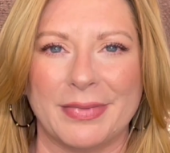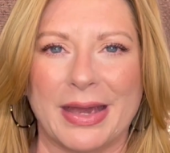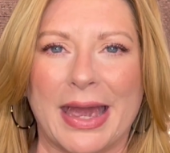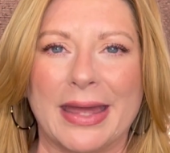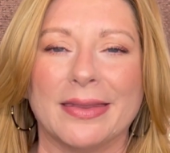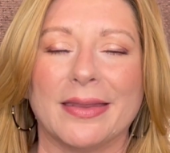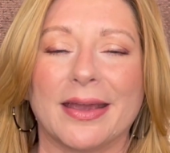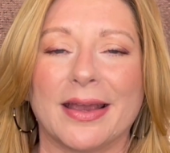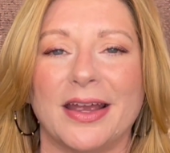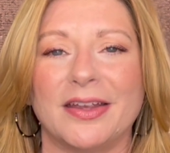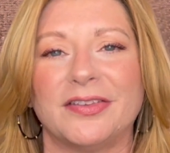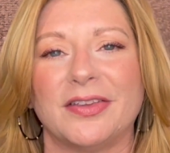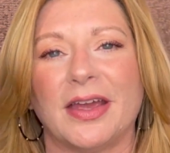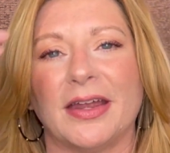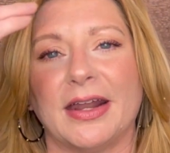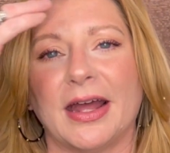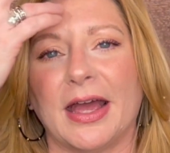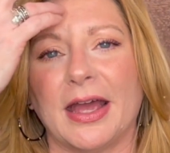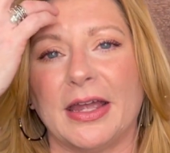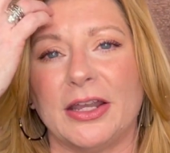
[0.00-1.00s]
And like I
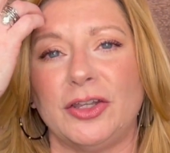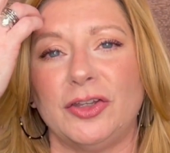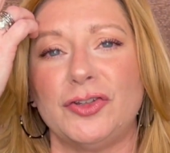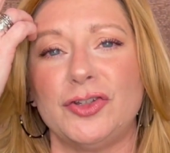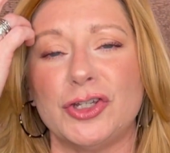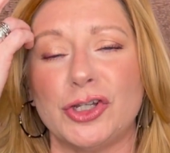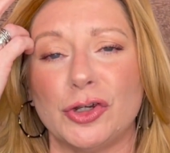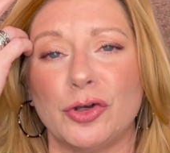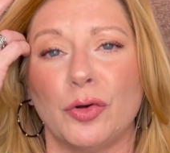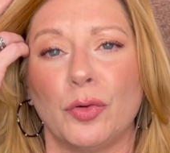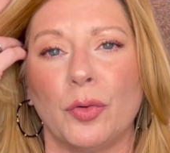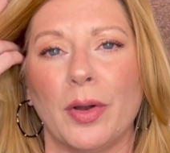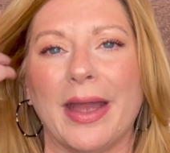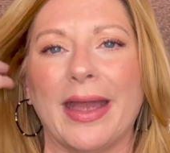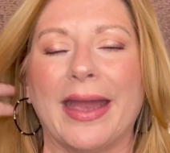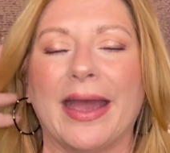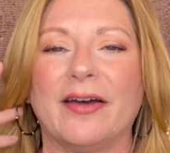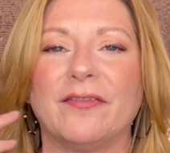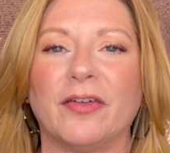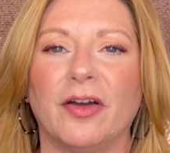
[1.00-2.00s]
said, I do
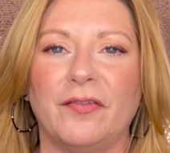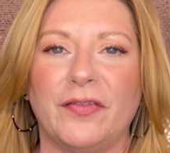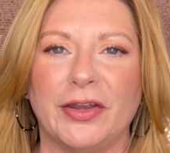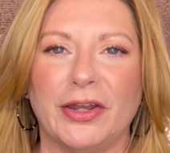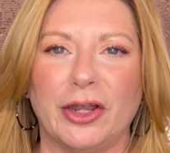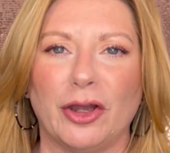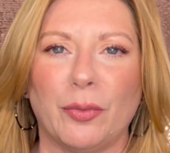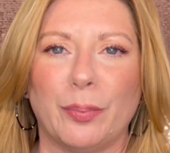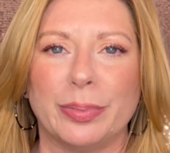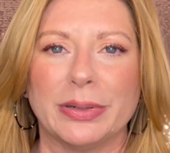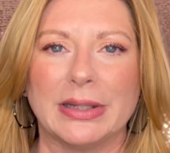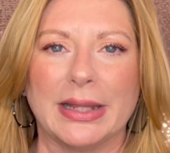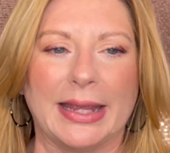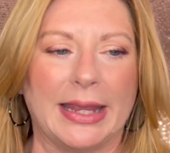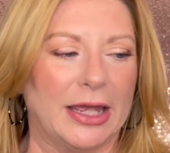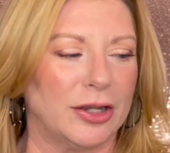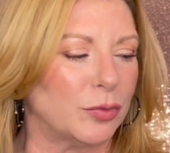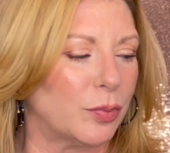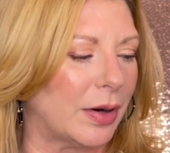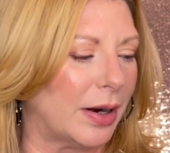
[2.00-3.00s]
have a video
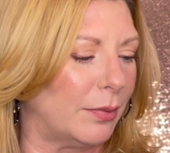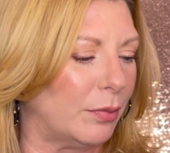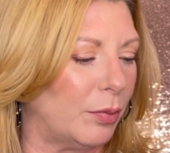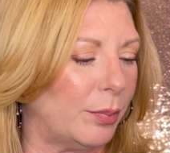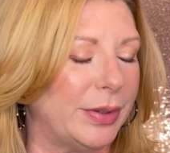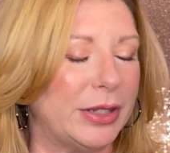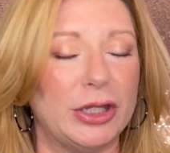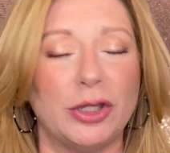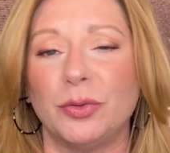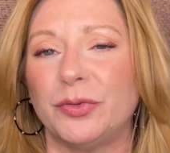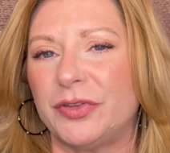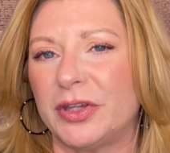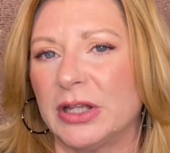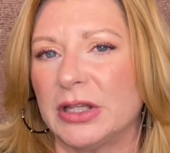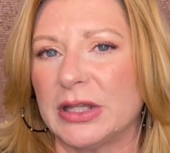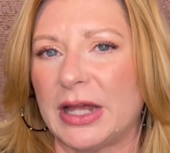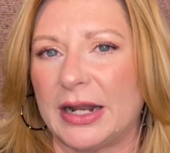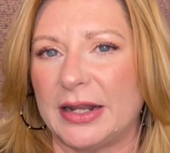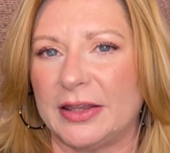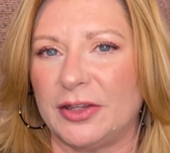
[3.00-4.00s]
planned where I will be using a
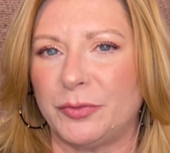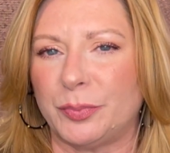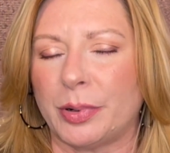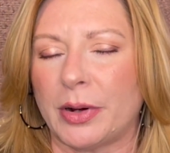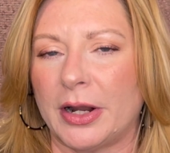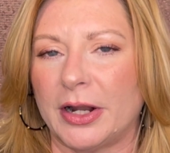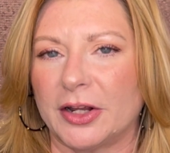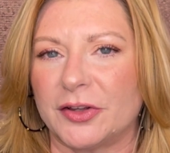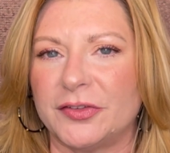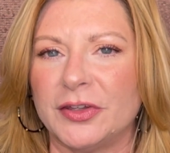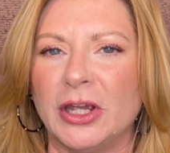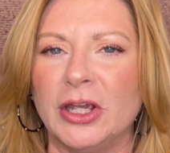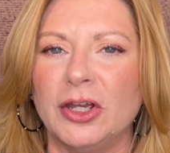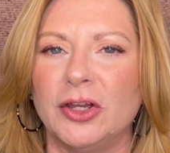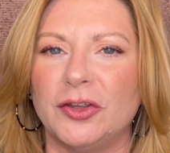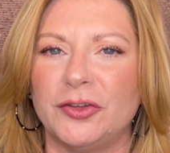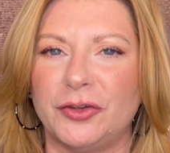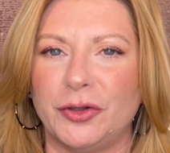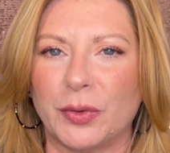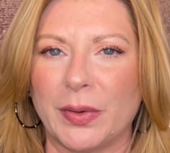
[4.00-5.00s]
lot of these products
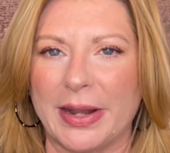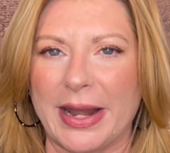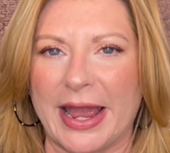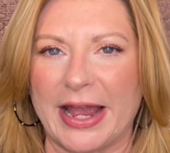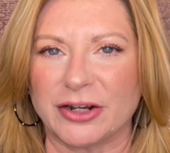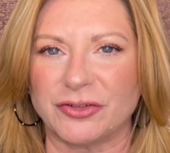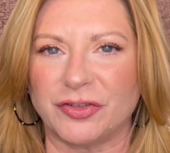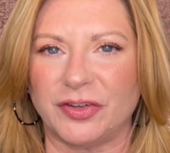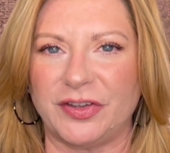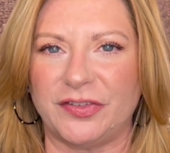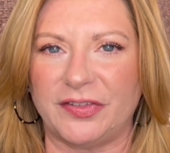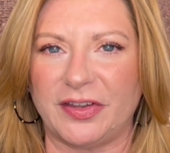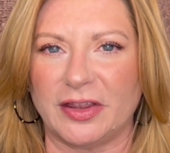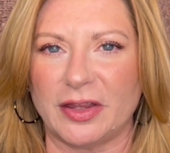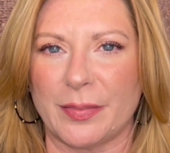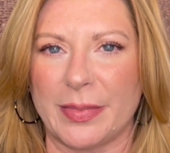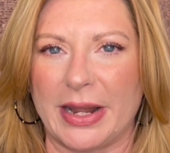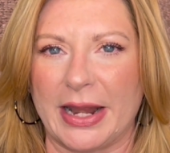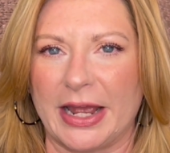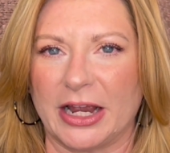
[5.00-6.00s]
so you can actually see
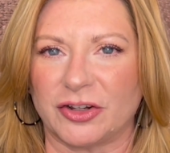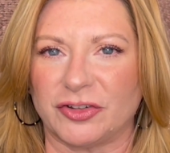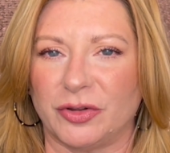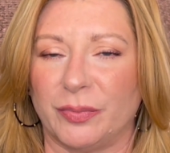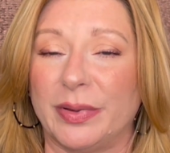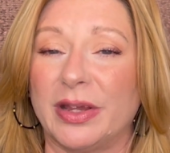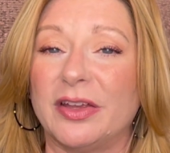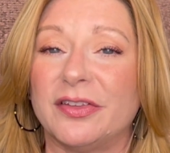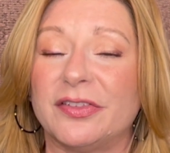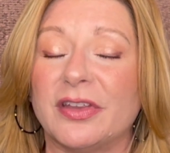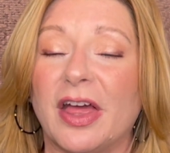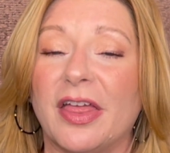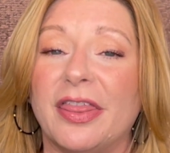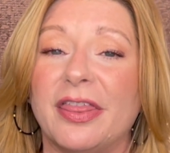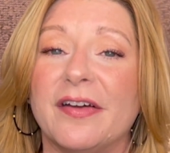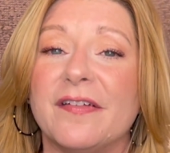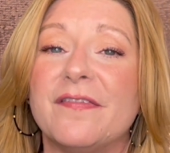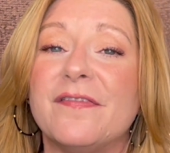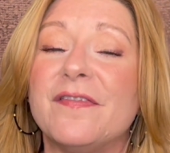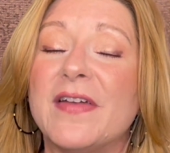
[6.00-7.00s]
them in action, because
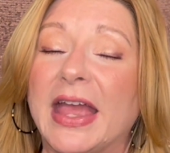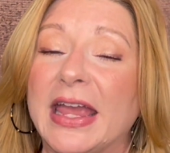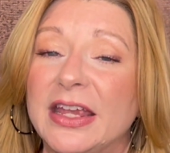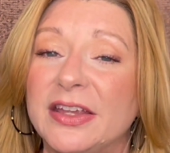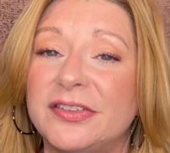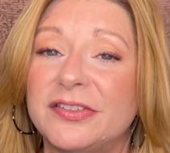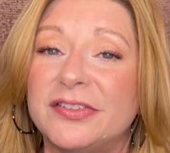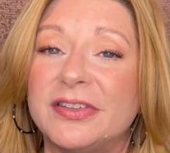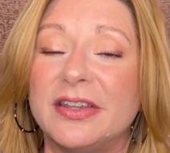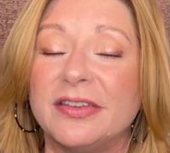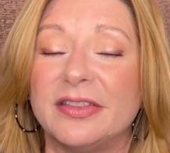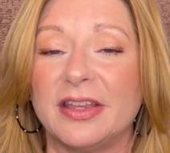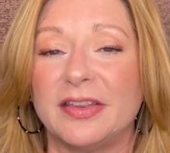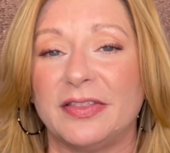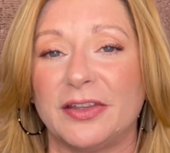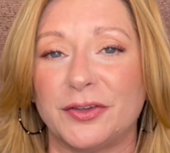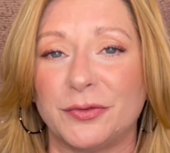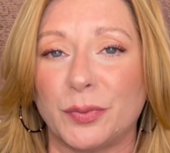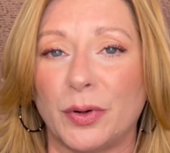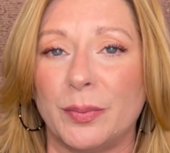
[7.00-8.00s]
the face that
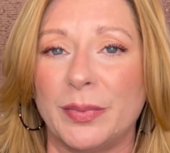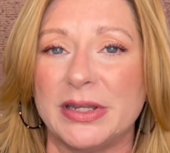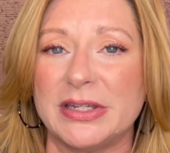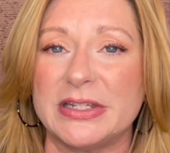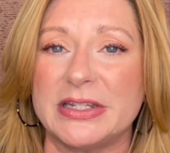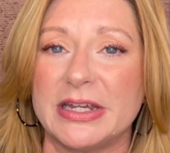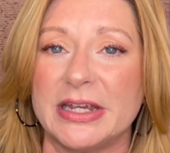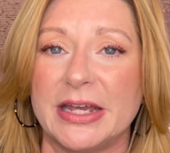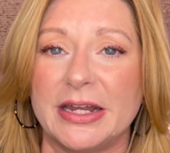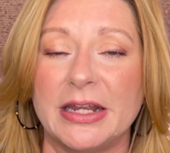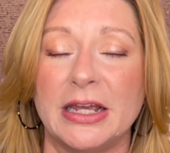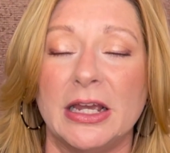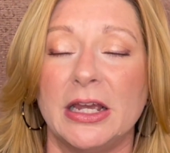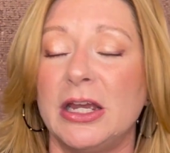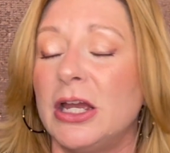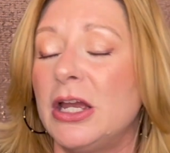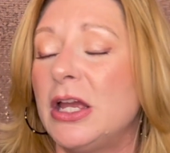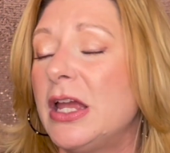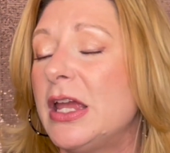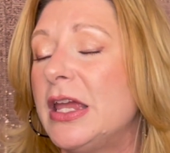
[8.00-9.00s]
this woman did
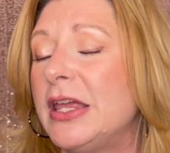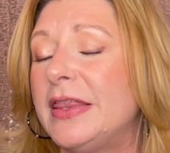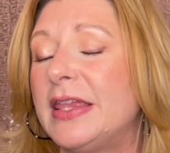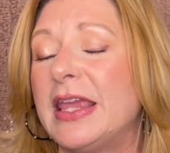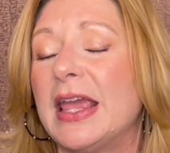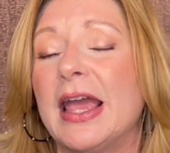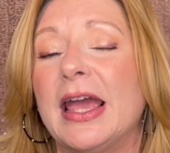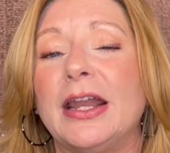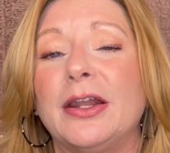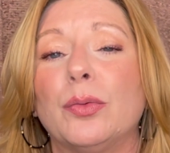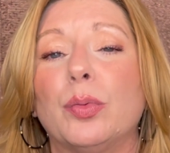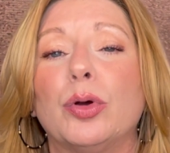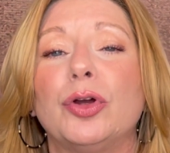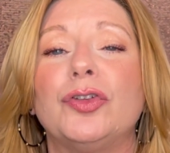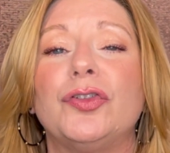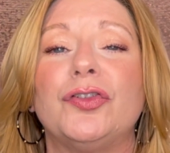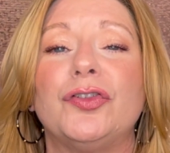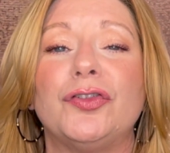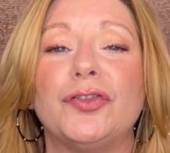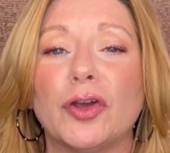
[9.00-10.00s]
in the end
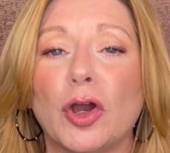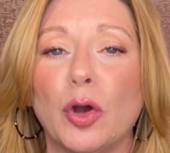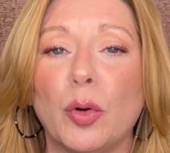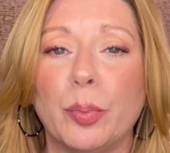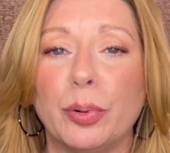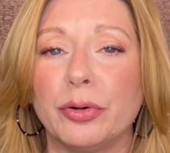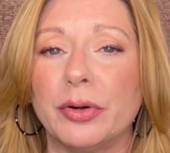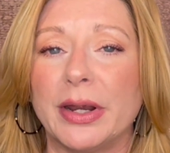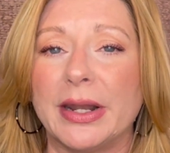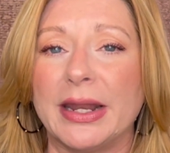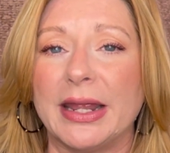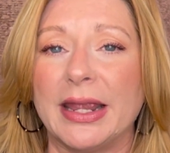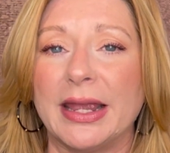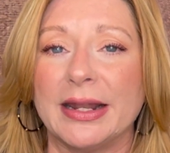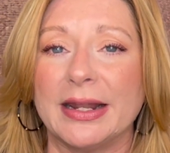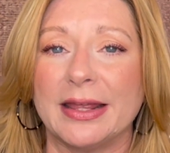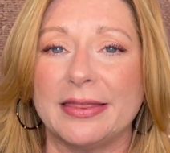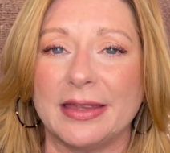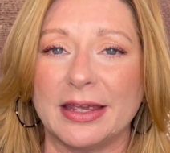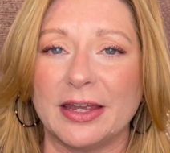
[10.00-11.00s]
was so pretty,
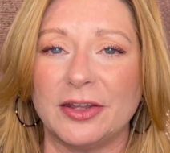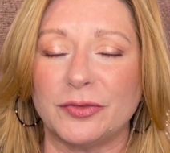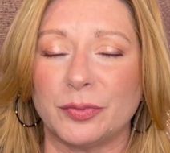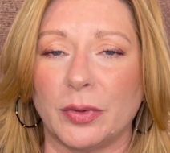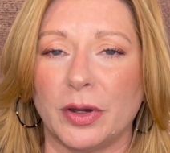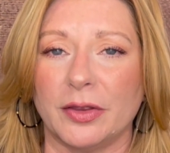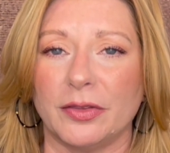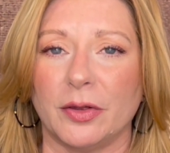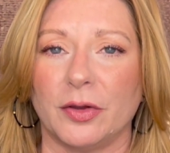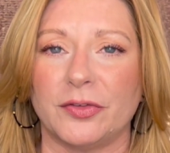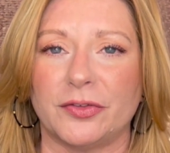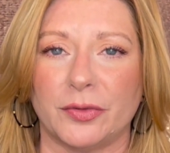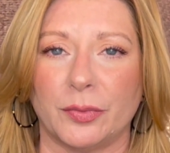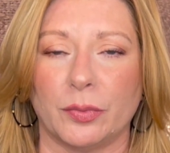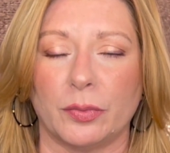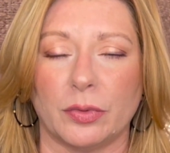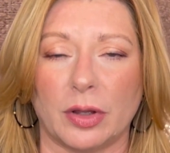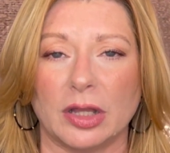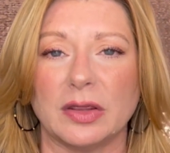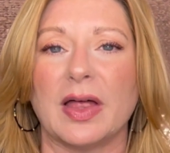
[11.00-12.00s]
and I think it's one of those
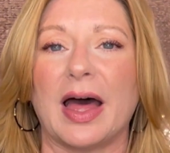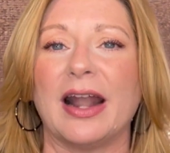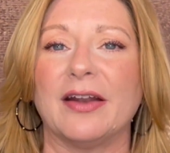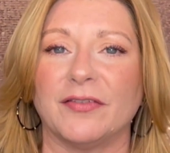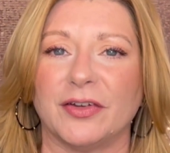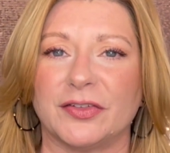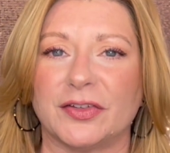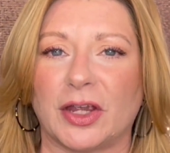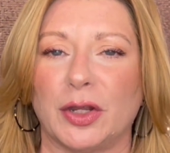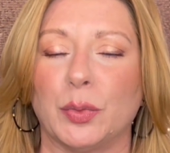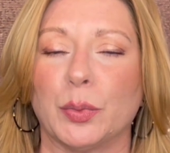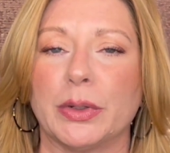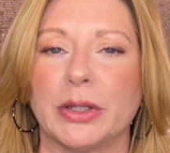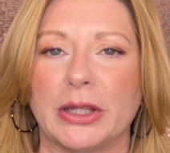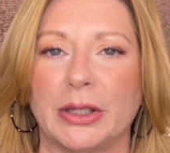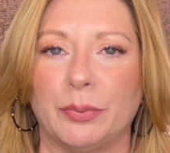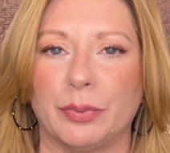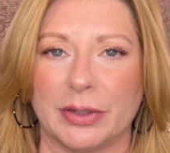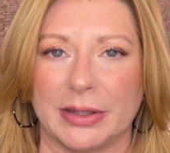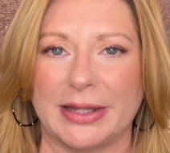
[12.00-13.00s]
that a lot of us can
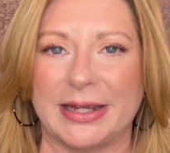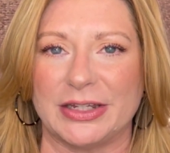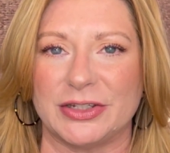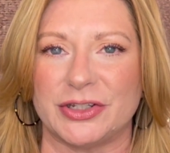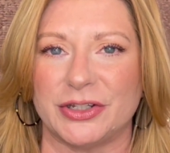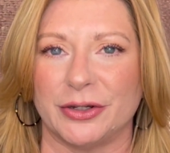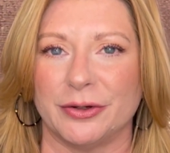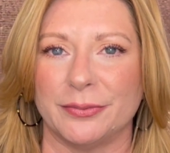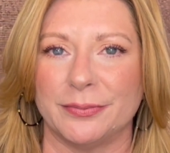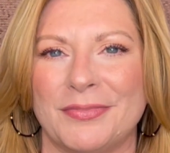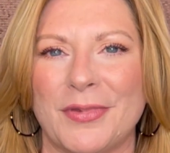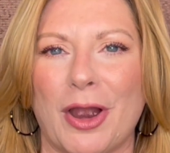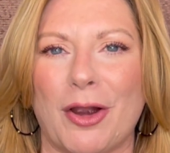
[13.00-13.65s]
really relate to.